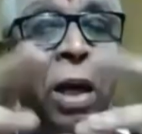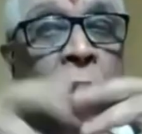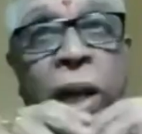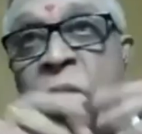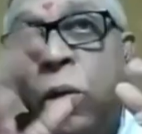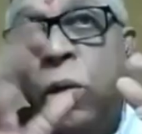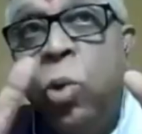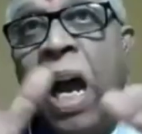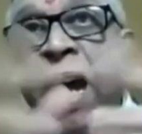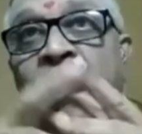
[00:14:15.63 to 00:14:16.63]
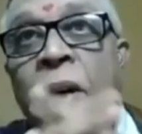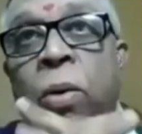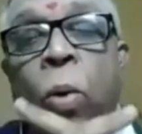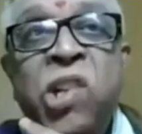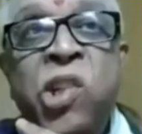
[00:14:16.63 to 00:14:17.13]
Okay, so you have a
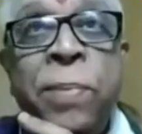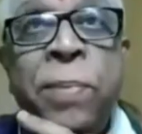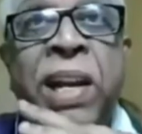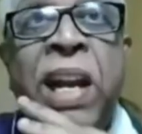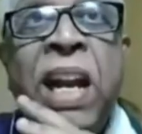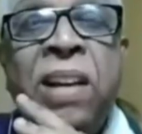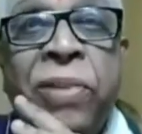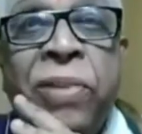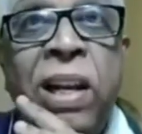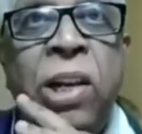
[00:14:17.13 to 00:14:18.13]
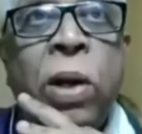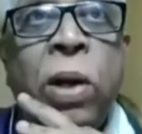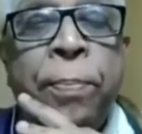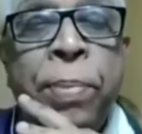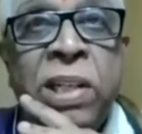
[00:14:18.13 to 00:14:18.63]
1 GB data file, you
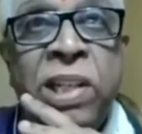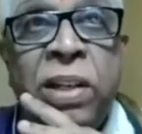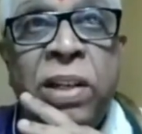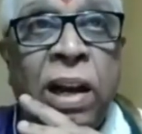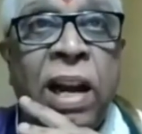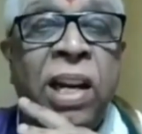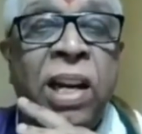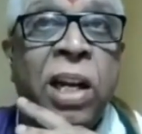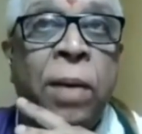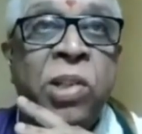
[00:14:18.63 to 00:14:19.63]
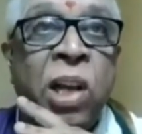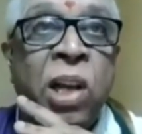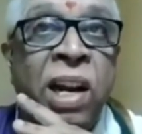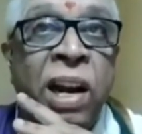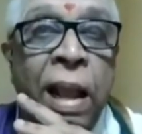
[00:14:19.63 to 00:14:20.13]
compress it and it comes
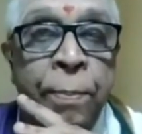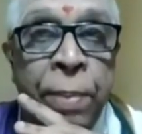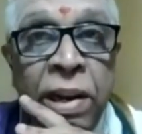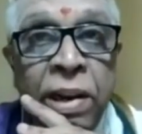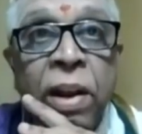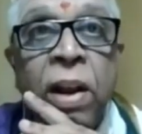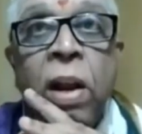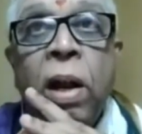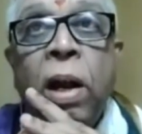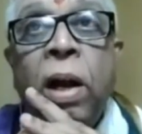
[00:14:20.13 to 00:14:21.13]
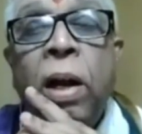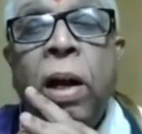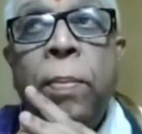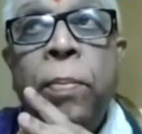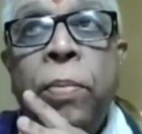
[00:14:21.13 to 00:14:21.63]
100
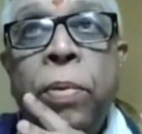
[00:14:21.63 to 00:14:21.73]
MB.